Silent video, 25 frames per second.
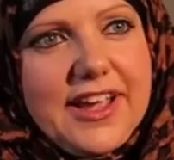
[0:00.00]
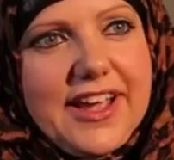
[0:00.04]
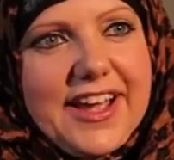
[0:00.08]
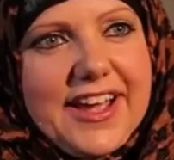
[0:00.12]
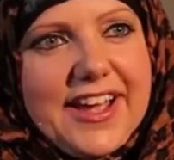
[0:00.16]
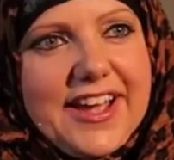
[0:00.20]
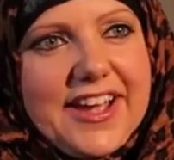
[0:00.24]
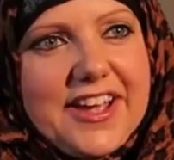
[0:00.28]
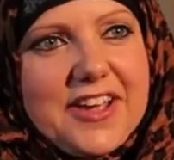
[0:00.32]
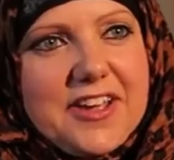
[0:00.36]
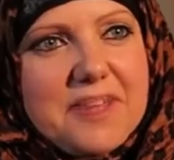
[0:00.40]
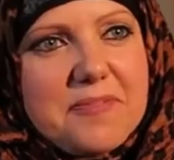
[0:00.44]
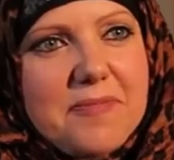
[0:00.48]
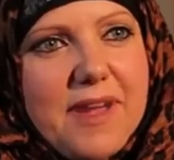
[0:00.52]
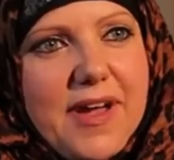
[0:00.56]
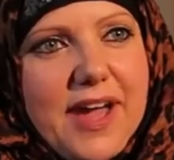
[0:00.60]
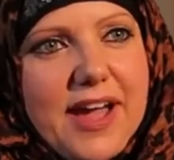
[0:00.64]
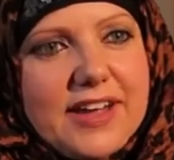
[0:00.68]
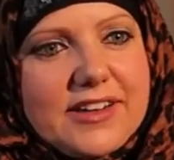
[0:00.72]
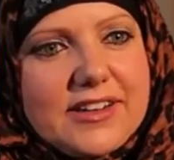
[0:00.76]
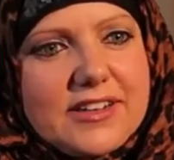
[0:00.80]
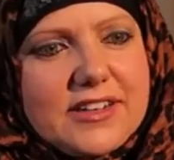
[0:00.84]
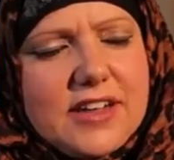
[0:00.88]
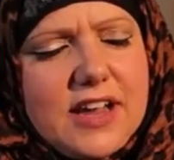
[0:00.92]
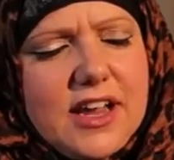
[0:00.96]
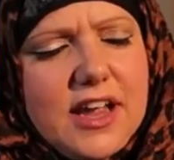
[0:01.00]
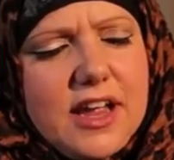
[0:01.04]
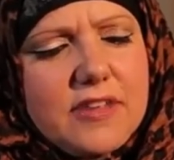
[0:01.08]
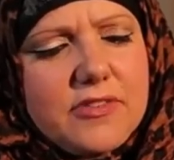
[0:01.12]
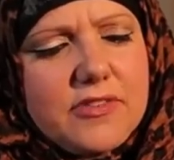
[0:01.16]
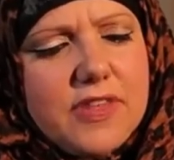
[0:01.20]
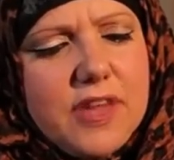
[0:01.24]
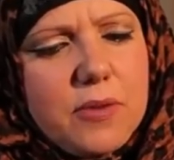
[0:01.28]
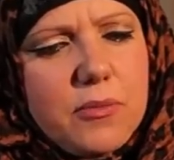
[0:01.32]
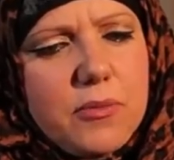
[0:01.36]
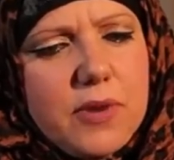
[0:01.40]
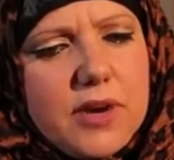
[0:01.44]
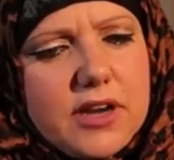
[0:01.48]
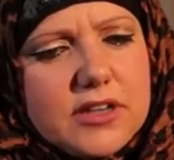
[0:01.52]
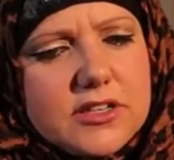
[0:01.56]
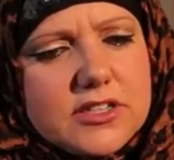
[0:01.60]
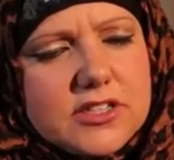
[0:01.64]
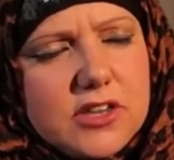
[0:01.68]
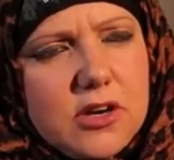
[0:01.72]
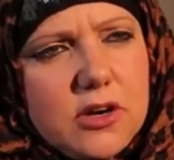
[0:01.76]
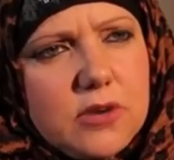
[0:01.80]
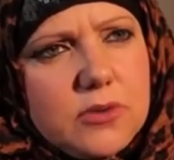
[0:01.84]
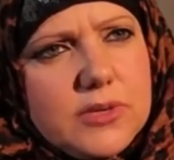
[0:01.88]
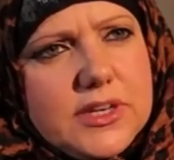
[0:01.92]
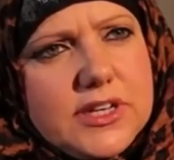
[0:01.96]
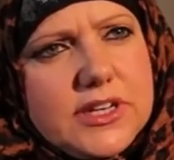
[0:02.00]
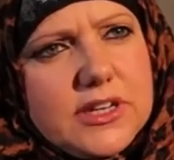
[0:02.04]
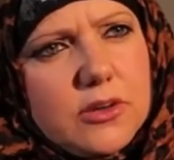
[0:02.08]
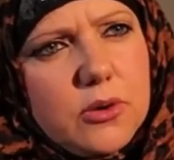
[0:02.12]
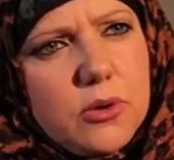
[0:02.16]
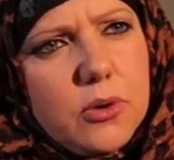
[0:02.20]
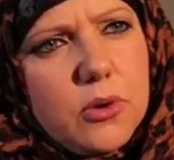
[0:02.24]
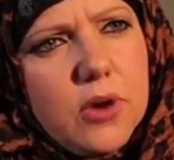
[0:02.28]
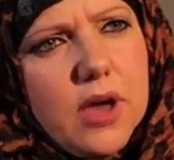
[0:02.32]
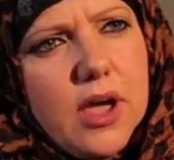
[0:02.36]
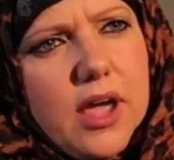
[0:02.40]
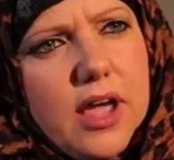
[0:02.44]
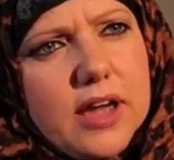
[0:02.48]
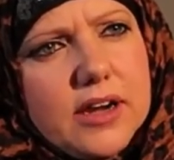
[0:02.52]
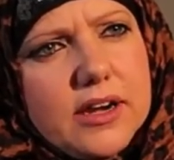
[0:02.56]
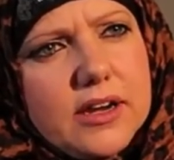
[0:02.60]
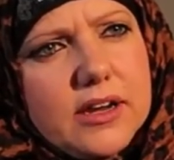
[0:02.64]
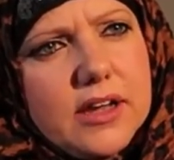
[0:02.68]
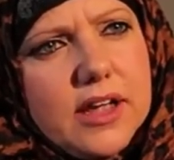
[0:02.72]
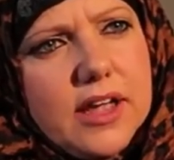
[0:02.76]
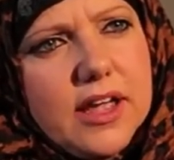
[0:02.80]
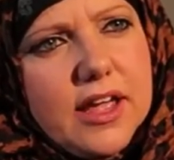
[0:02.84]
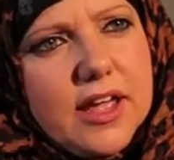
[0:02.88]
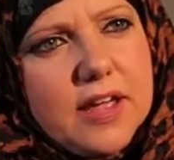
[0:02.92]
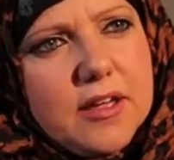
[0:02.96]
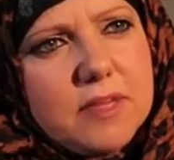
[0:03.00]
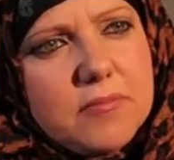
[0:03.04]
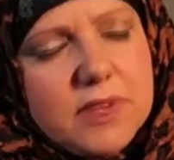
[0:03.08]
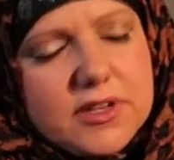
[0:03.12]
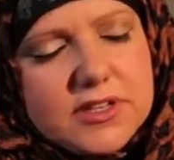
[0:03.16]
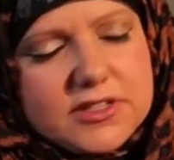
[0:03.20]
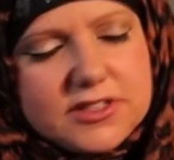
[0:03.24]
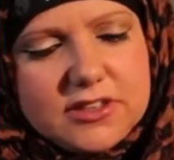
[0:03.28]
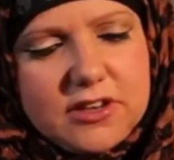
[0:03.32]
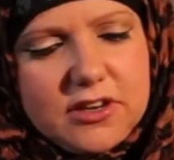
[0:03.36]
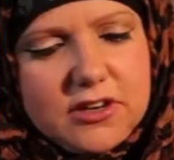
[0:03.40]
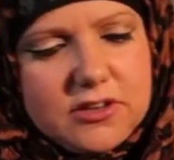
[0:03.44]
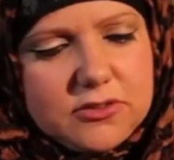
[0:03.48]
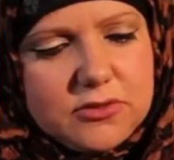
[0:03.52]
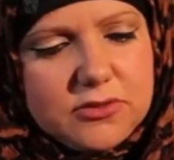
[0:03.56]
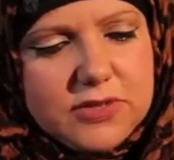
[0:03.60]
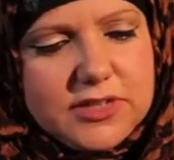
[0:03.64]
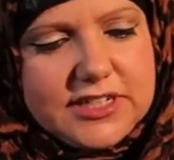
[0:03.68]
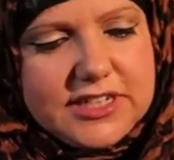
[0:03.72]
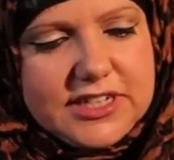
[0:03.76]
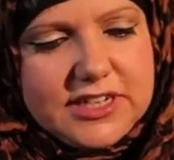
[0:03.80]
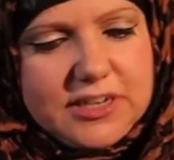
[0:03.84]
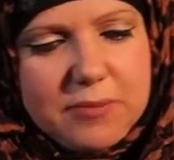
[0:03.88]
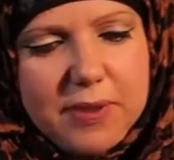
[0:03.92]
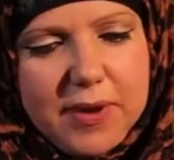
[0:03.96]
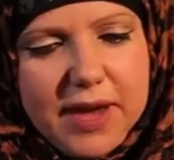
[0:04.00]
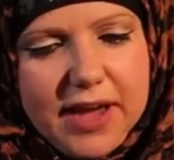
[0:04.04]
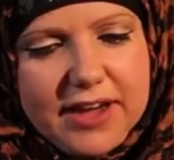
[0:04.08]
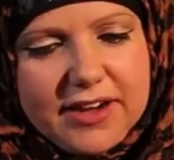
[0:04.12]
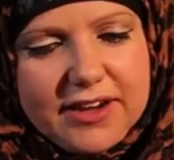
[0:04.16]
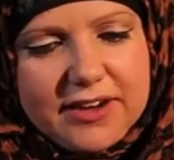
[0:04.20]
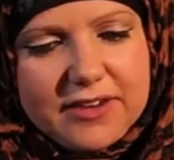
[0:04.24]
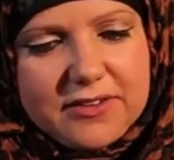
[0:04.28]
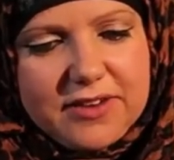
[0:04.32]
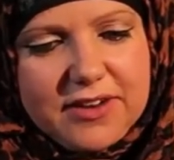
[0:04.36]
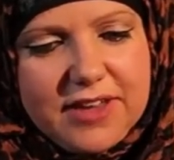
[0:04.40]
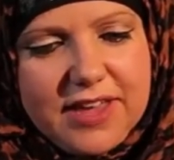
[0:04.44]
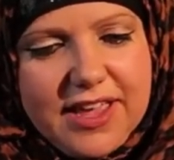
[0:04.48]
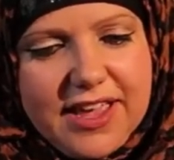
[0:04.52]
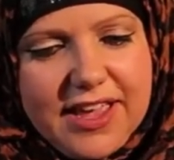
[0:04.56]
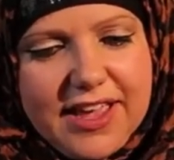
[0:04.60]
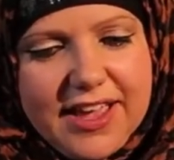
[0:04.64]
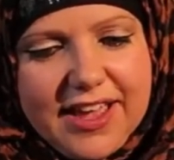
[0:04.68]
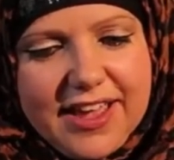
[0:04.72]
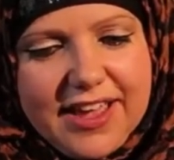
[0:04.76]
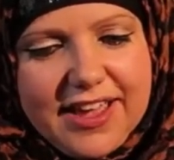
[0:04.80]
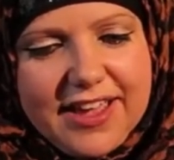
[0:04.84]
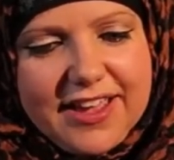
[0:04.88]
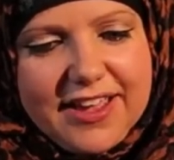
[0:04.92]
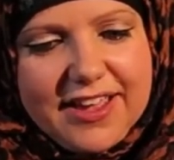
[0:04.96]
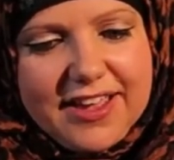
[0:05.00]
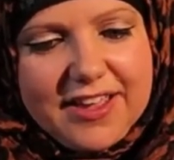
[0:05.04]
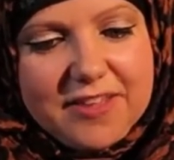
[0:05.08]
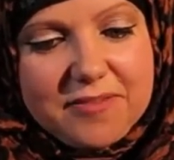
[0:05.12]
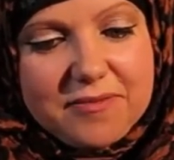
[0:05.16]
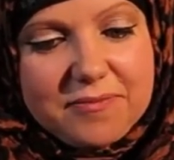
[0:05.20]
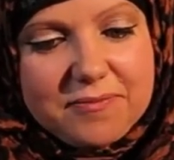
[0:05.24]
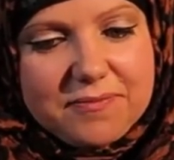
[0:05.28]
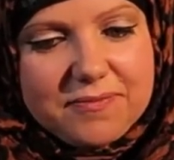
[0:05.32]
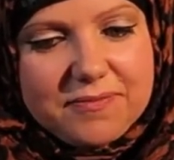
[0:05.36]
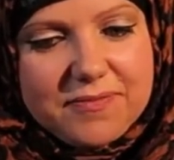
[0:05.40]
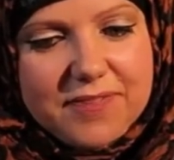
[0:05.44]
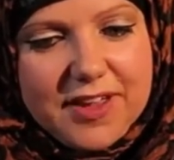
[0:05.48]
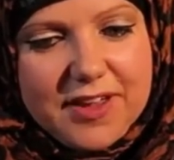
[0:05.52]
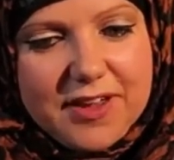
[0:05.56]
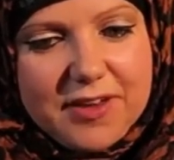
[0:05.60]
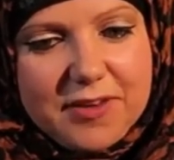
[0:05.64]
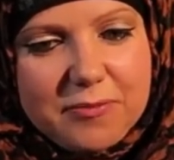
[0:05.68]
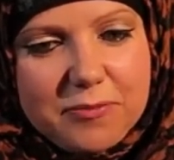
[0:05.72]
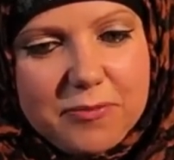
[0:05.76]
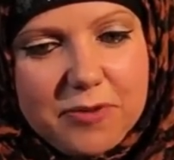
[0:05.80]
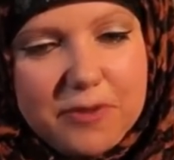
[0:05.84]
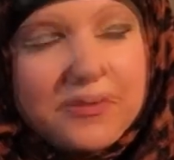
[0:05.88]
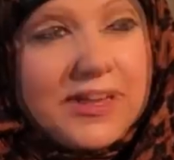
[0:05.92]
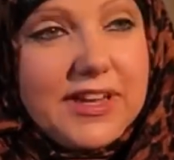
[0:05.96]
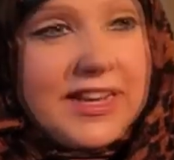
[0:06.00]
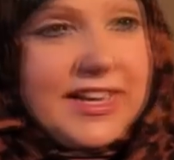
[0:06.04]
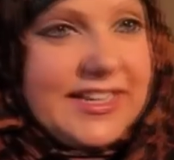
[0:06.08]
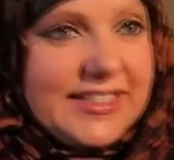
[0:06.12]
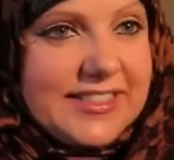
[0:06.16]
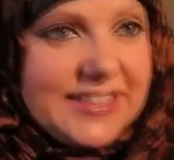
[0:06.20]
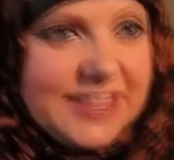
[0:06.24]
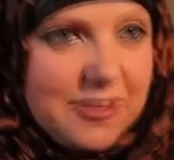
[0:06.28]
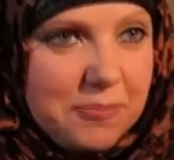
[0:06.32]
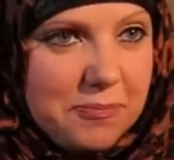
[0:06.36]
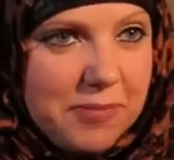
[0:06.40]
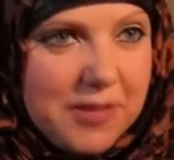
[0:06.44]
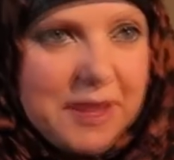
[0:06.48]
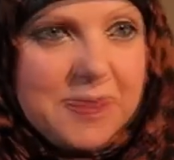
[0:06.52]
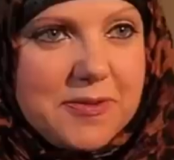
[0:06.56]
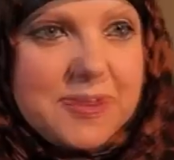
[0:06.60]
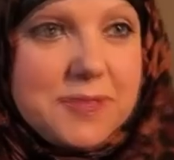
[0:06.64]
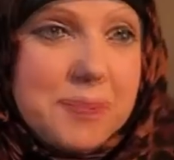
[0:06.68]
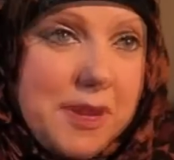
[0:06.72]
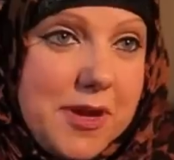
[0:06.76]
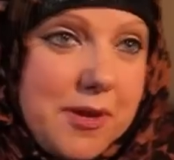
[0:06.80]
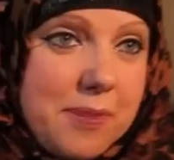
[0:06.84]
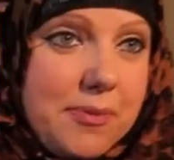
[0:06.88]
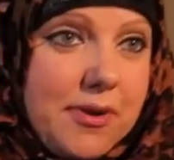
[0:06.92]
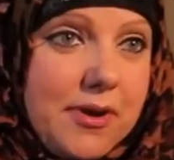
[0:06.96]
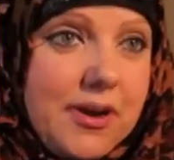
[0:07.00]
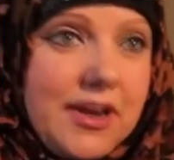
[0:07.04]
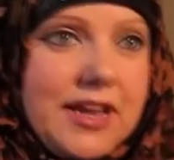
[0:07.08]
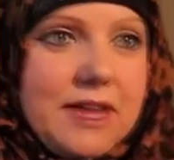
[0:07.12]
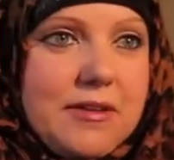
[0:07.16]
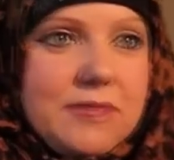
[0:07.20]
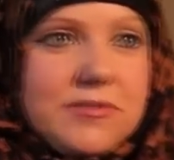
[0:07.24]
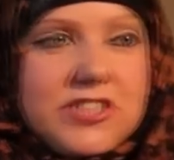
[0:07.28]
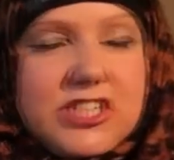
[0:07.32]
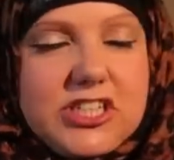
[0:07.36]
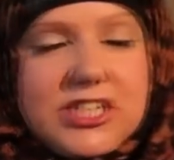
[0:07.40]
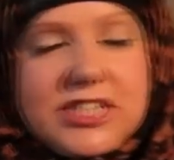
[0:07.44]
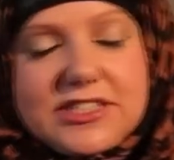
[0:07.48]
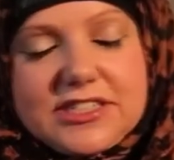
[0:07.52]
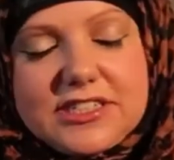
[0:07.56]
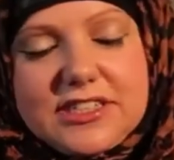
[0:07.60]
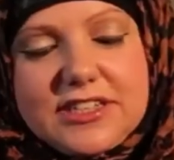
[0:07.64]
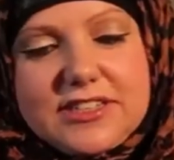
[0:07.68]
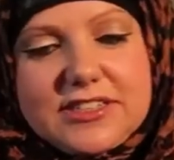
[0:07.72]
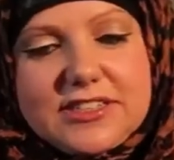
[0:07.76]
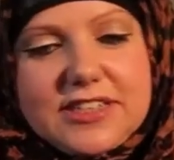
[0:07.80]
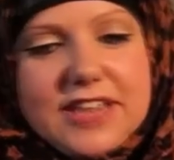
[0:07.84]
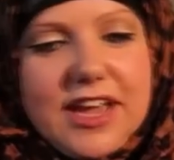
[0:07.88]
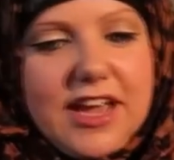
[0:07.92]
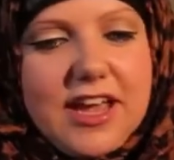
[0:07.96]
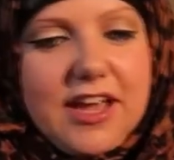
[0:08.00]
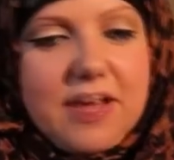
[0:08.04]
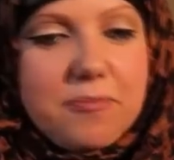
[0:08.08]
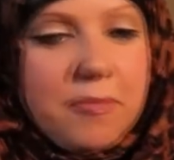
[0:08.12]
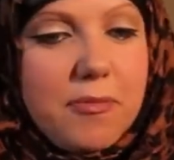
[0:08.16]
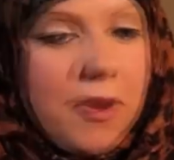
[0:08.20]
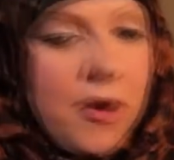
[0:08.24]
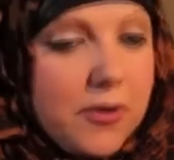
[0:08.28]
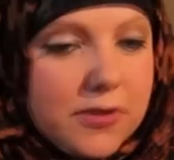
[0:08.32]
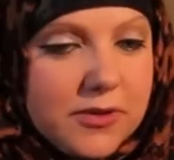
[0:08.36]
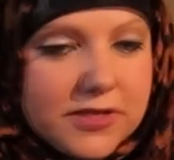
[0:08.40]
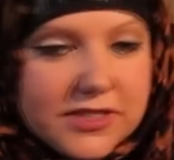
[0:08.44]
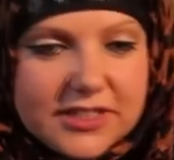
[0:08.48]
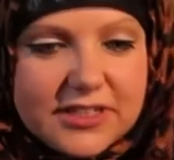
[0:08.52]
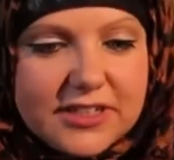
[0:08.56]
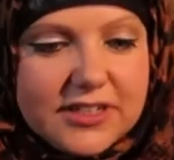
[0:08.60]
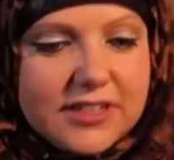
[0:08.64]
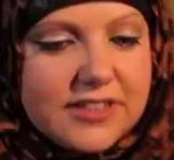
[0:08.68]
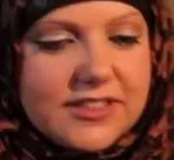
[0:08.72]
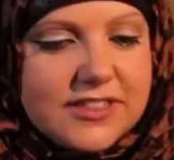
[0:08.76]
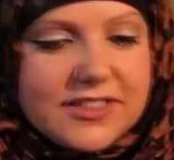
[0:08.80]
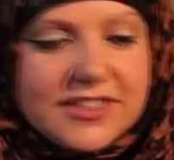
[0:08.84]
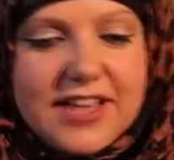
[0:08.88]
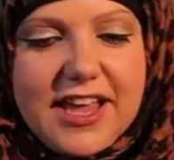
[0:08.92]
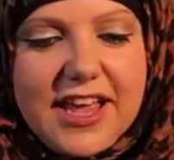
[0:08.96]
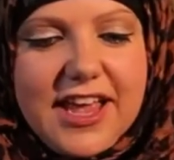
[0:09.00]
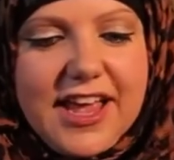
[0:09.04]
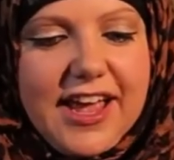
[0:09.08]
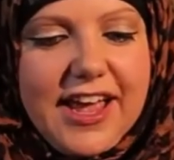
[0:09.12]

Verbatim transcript: Um, and, and then when I started reading Quran, um, I started reading about um, uh, Prophet Isa, peace be upon him, Jesus, uh, Moses,